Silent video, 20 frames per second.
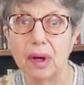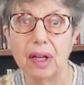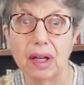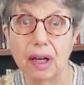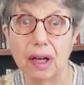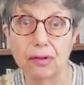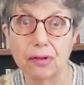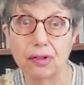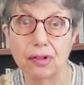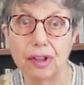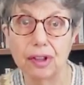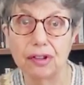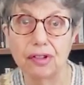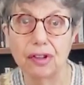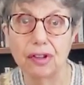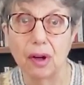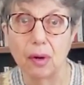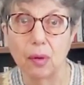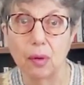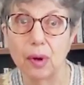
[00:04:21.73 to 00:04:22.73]

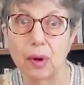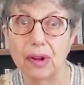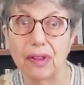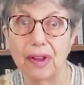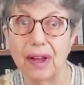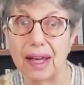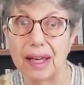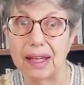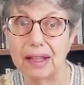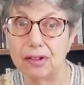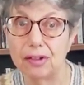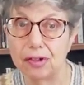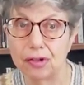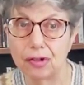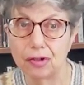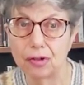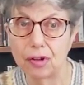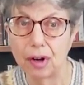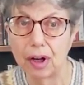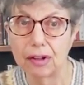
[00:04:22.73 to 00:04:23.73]
countries with a
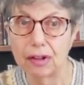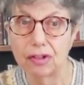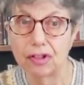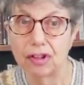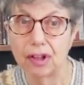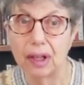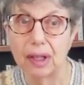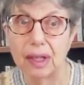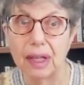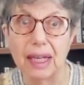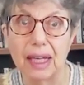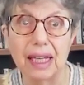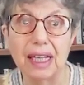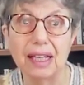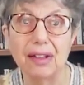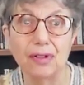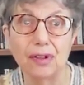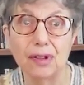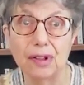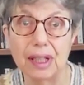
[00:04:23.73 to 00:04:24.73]
structure,
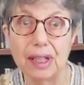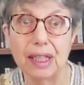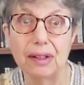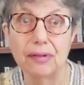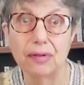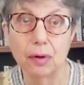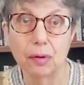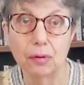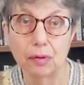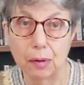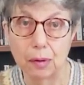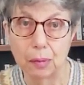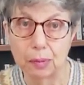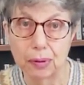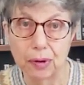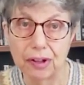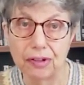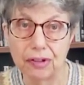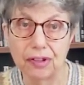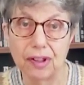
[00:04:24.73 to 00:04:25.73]
even evil,
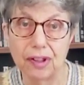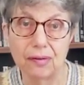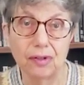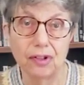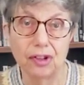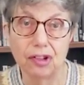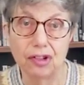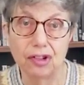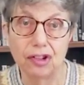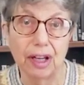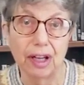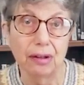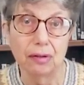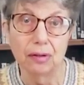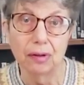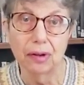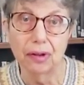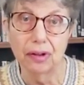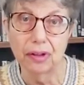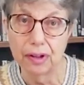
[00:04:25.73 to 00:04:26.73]
repressive,
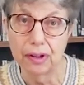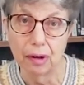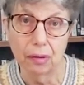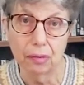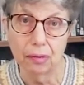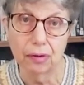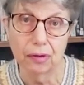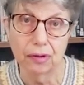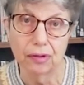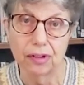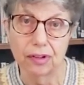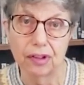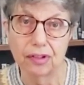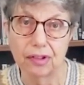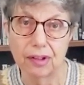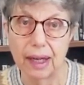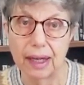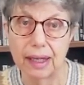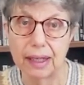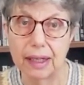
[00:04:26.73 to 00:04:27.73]
degenerate
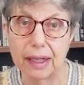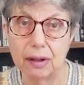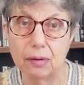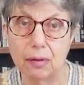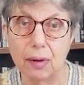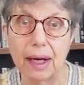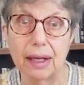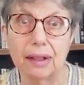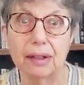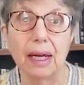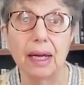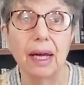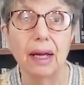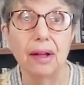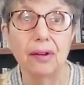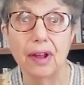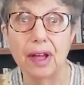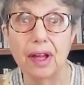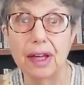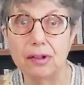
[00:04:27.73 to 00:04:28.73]
theocracies like Iran,
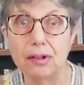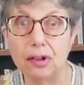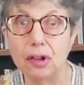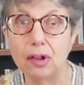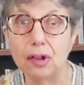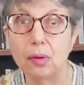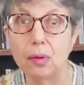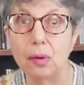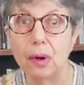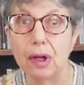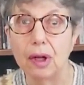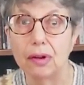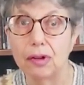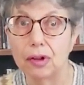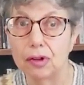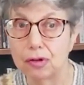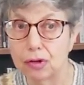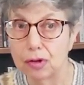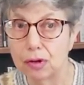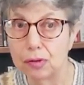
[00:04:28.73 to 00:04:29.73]
they knew
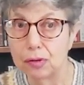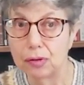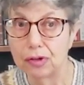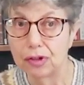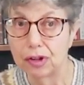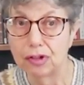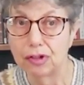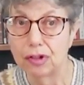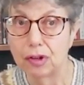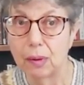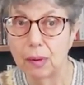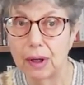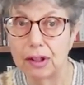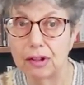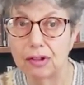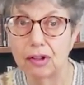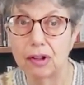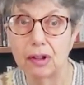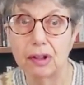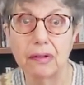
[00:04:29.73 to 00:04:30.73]
the true
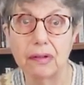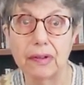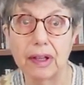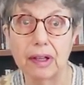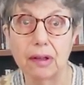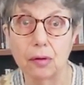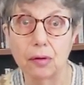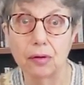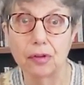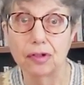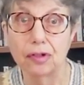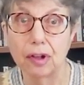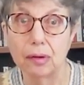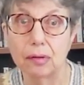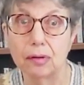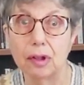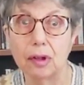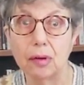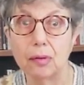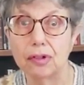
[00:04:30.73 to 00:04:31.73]
situation, and they also
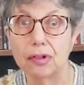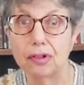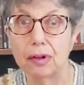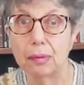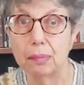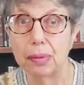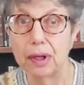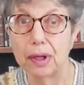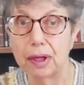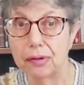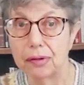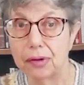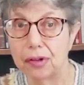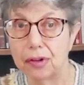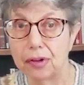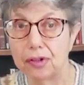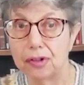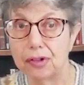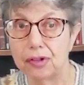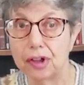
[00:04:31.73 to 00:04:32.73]
knew that a
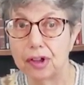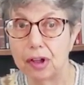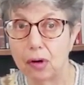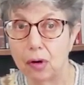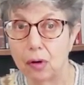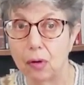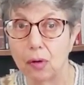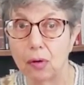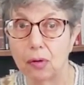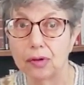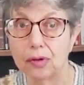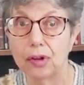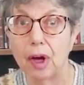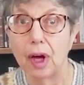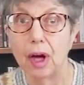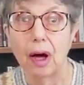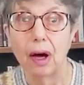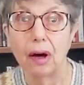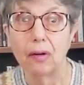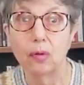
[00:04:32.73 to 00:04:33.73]
bloodthirsty horde
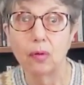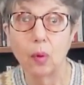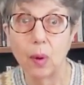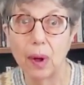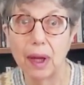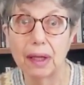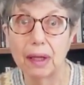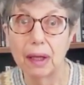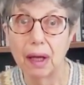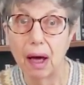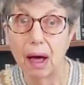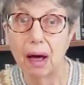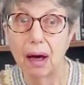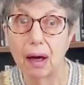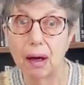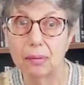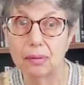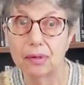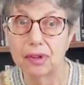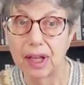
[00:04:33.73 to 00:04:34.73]
of
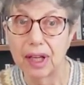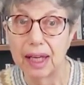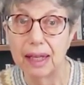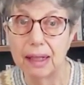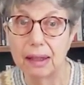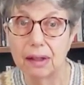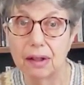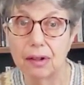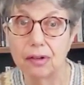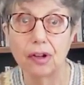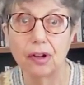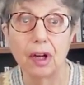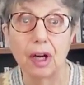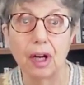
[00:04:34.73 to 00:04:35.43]
well-armed killers,